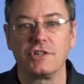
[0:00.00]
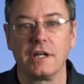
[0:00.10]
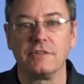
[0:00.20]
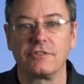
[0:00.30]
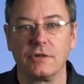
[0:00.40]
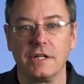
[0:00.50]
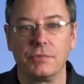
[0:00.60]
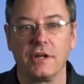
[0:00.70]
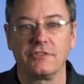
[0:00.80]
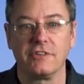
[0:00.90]
giant screen
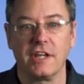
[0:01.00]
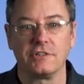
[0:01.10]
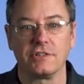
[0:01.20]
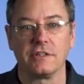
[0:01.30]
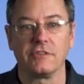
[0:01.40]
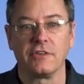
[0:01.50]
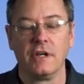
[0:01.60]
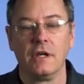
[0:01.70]
presentations.